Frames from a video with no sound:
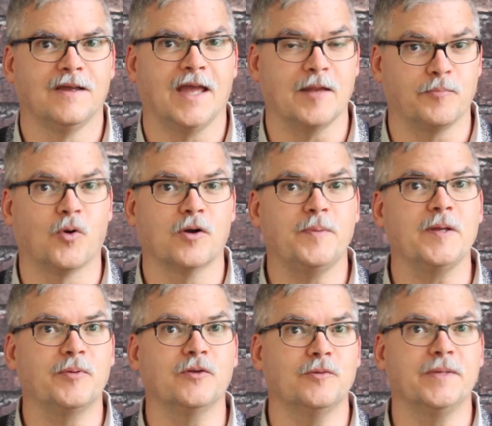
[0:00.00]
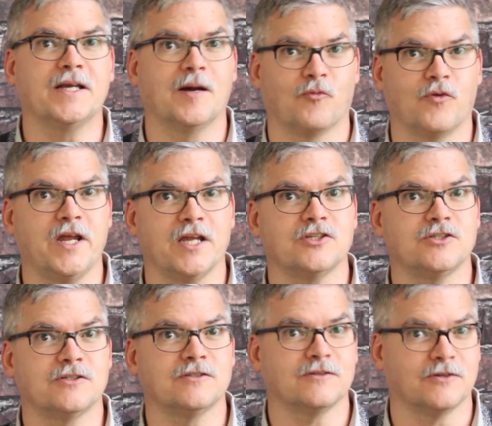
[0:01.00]
and poor people who become
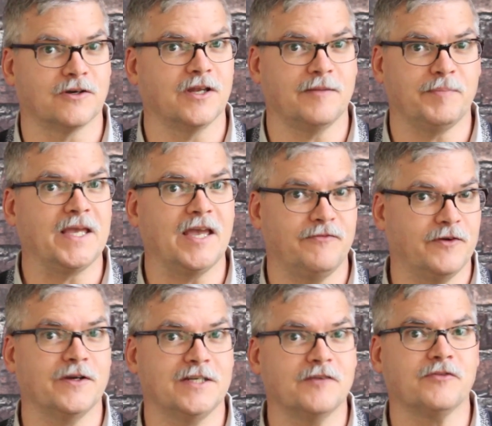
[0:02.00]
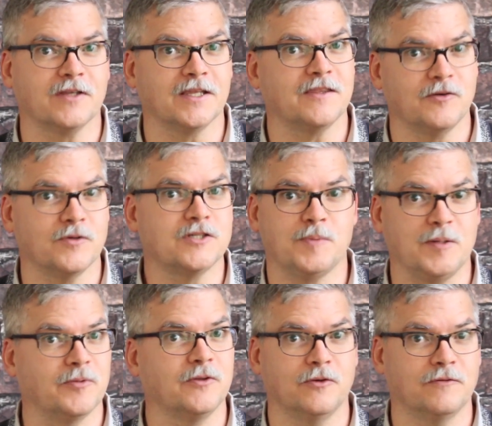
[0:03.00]
rich are going to behave very differently than rich
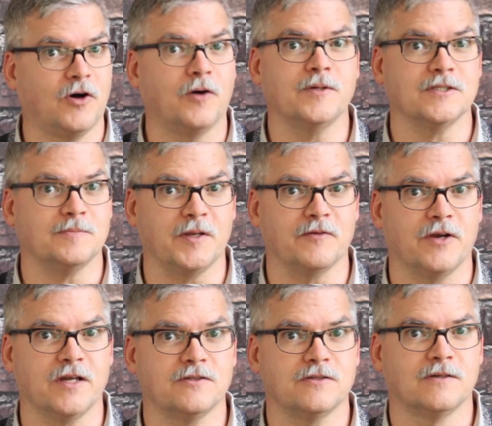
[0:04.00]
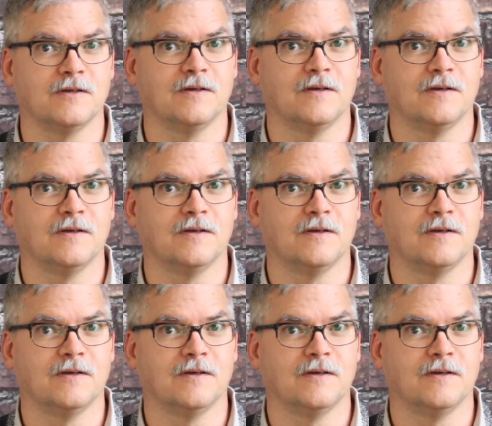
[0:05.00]
people who have always been rich.